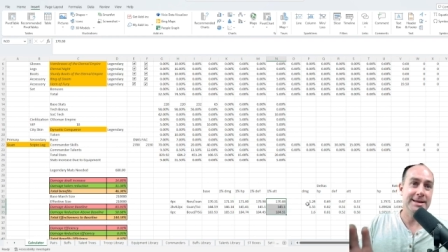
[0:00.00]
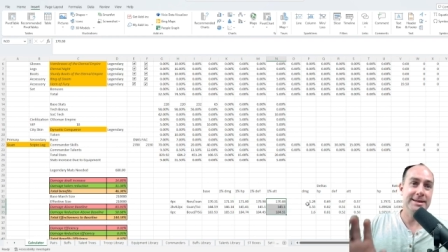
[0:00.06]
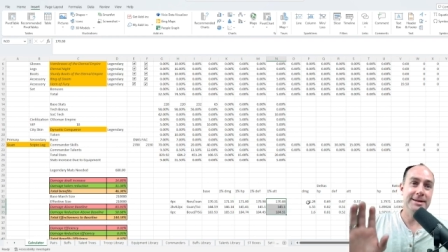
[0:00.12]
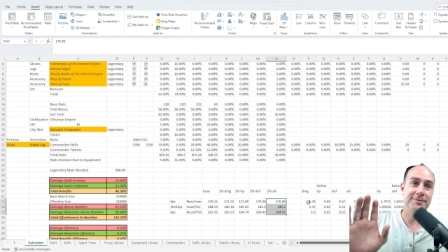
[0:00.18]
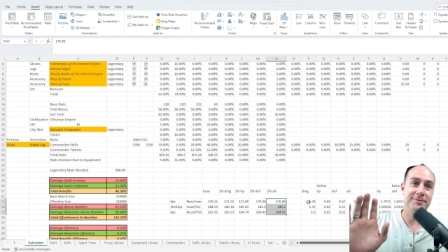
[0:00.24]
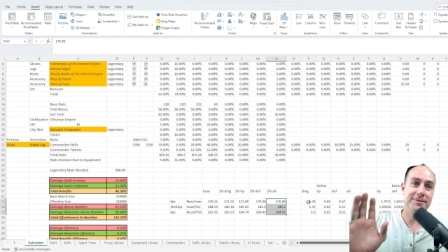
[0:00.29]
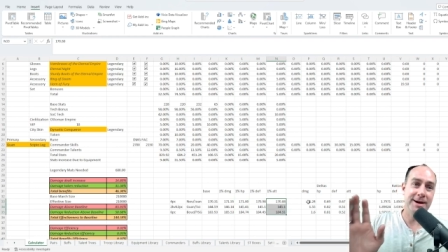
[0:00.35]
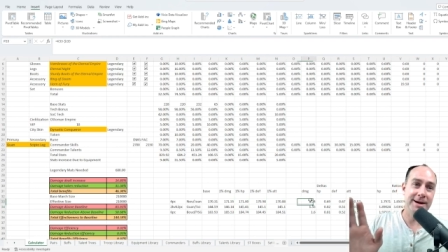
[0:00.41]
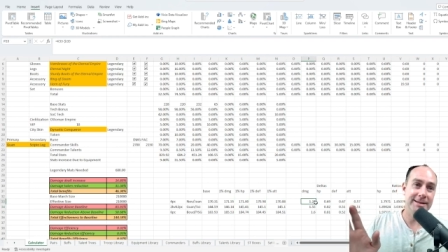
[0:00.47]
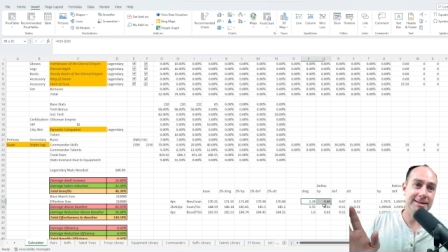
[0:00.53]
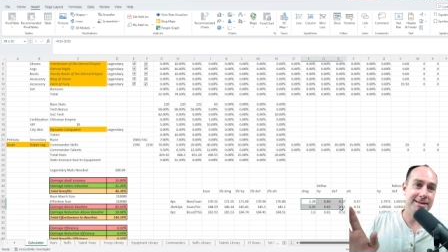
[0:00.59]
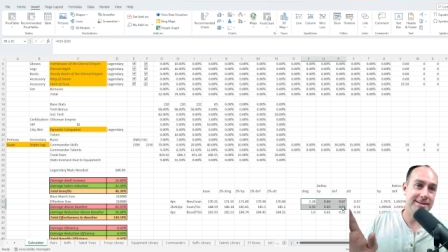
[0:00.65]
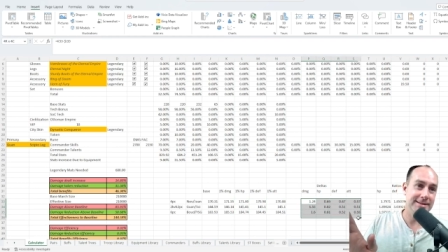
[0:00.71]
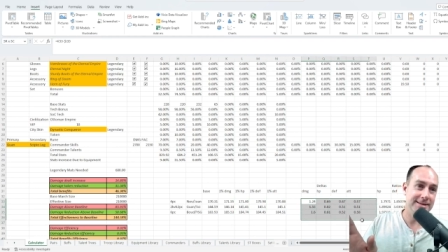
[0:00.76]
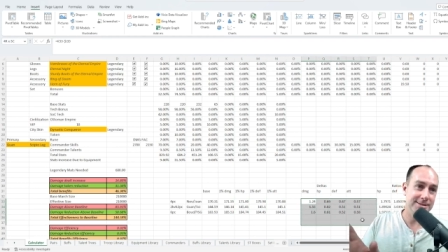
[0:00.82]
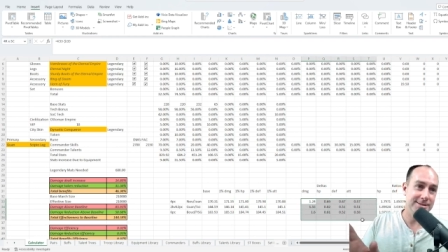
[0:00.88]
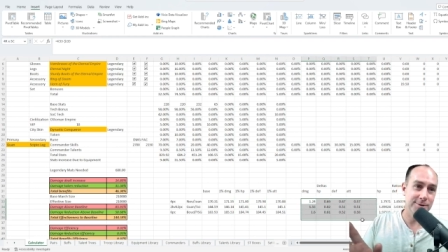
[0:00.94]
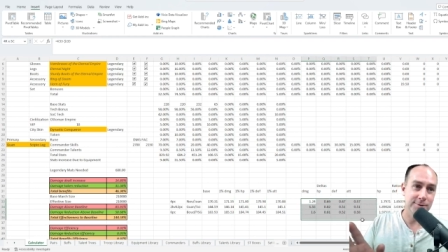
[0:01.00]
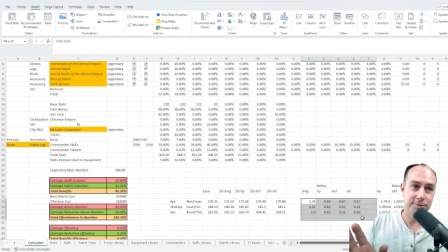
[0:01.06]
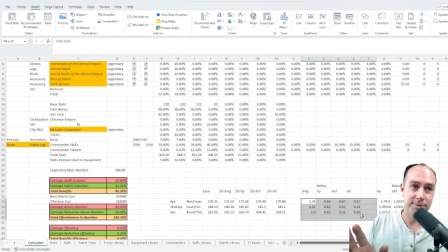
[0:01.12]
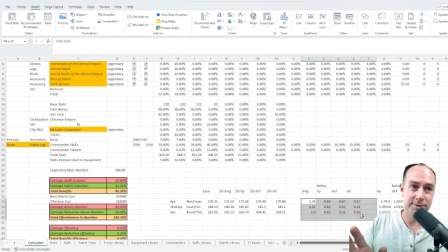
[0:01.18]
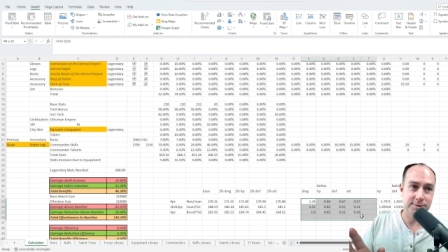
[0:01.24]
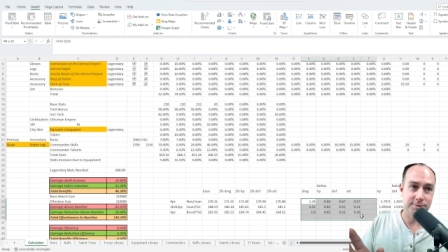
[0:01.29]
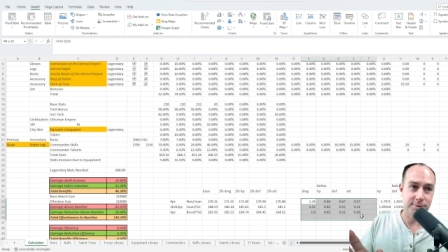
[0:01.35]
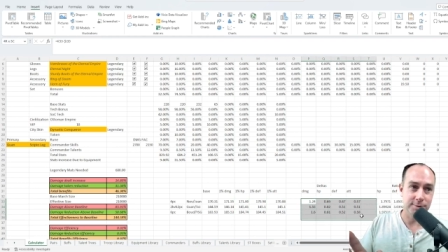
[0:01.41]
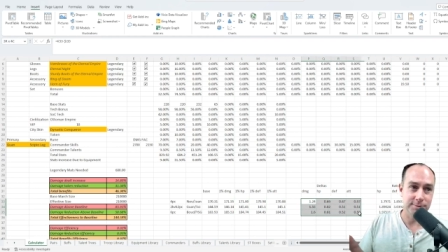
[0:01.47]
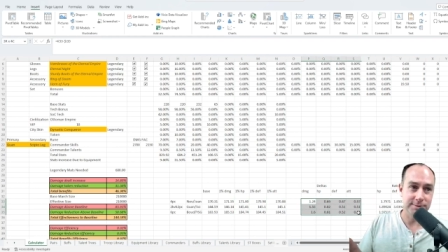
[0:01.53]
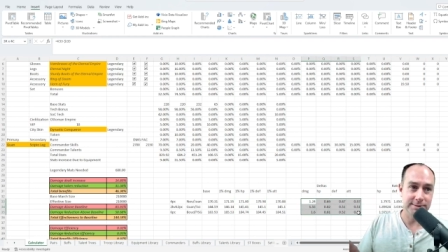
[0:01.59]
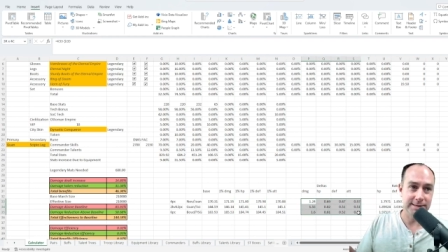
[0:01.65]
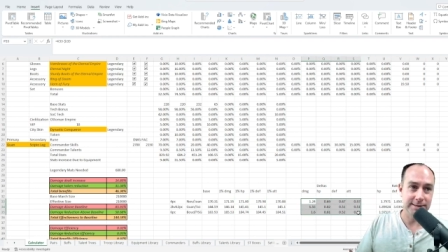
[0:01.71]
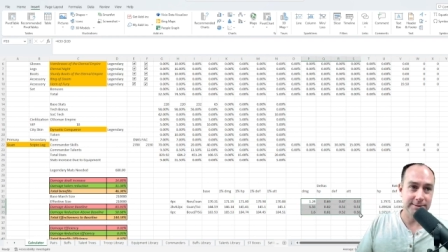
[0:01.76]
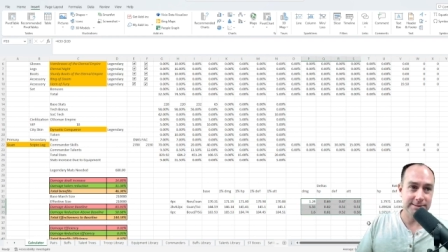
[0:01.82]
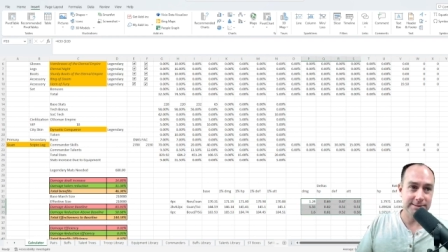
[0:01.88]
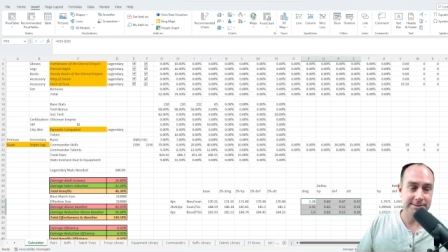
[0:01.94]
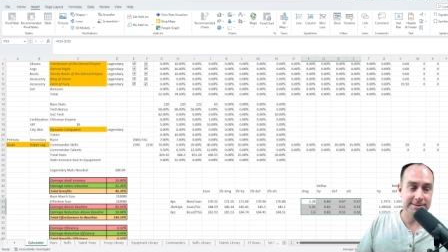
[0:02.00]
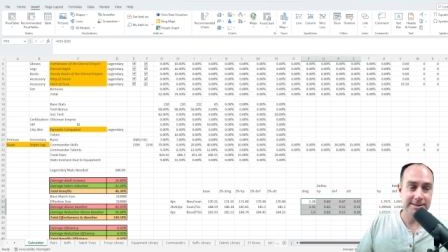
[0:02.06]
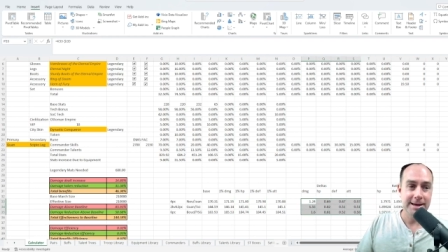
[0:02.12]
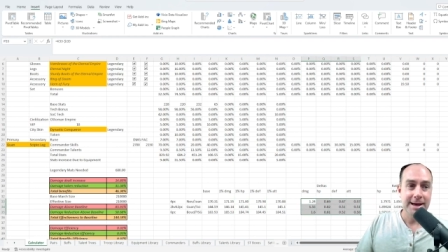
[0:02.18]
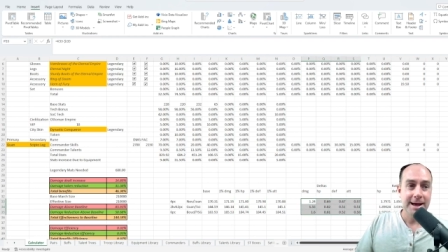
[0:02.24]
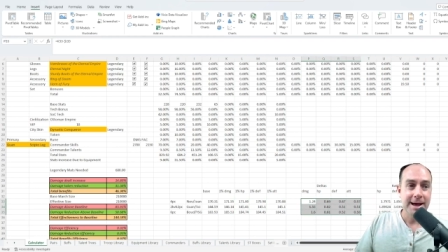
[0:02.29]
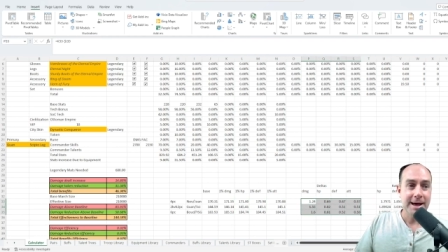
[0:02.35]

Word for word: and then finally these are these are those deltas.